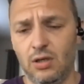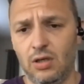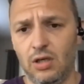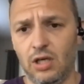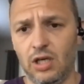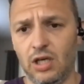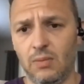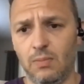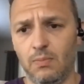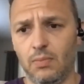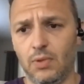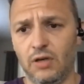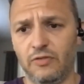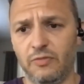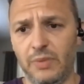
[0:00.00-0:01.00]

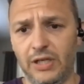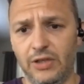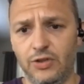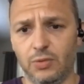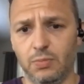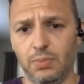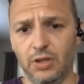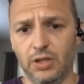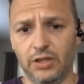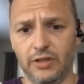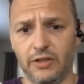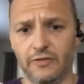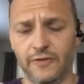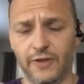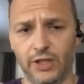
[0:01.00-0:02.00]
of major
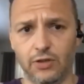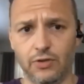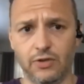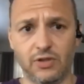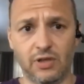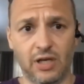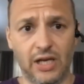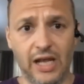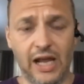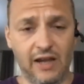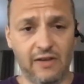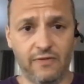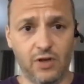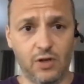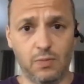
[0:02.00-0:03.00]
political figures are going to
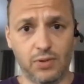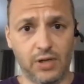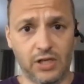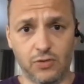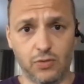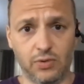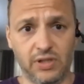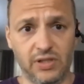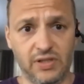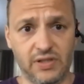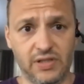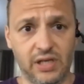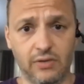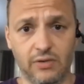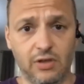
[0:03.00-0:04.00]
have their press
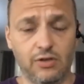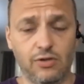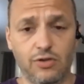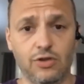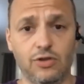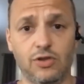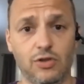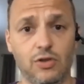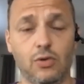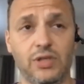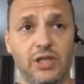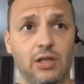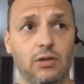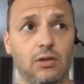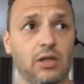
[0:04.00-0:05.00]
releases out there. You should just go
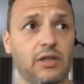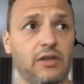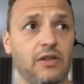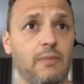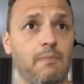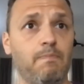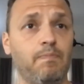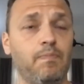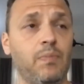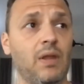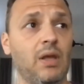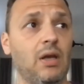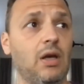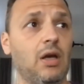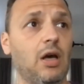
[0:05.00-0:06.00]
take a look at them.
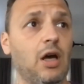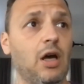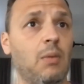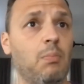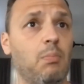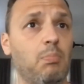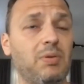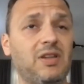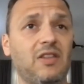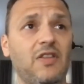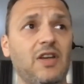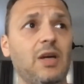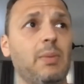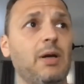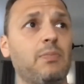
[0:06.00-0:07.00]
But the
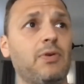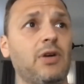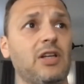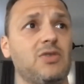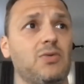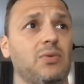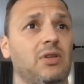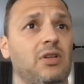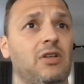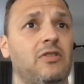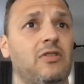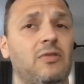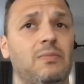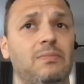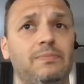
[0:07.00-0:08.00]
thing about a press release
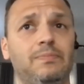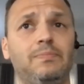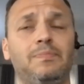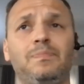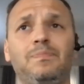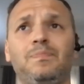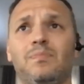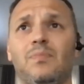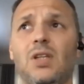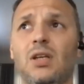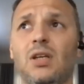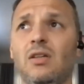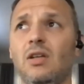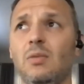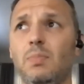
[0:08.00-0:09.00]
that
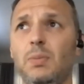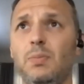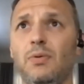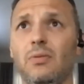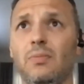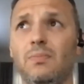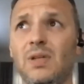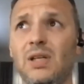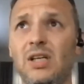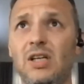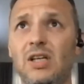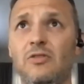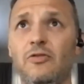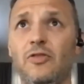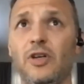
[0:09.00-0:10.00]
I think people
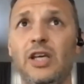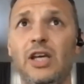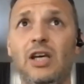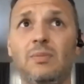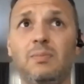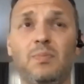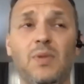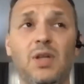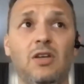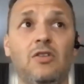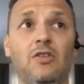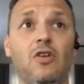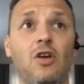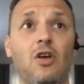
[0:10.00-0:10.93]
forget is